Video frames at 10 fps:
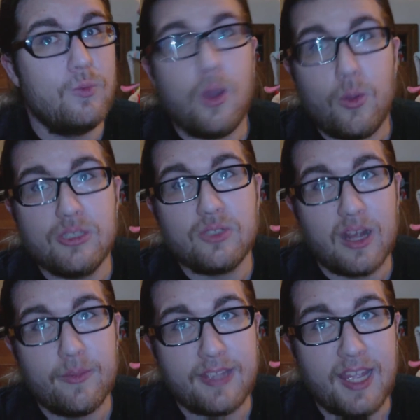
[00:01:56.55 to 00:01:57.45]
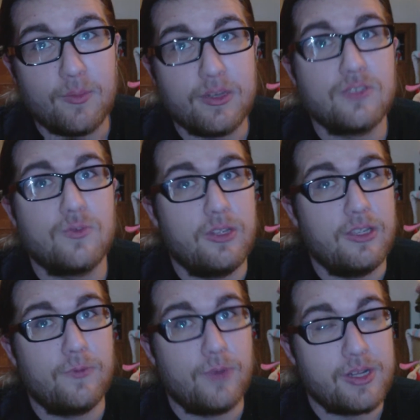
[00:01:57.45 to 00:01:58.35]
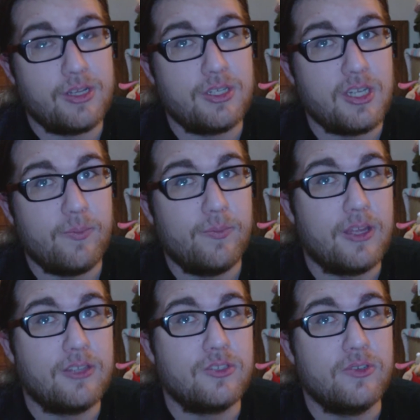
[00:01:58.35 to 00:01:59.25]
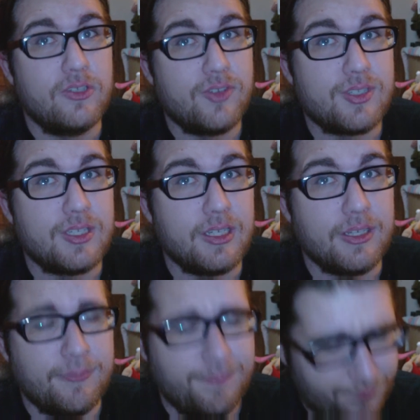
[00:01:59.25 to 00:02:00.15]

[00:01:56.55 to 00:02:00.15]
always grab a game when it's really freaking cheap that you're interested in.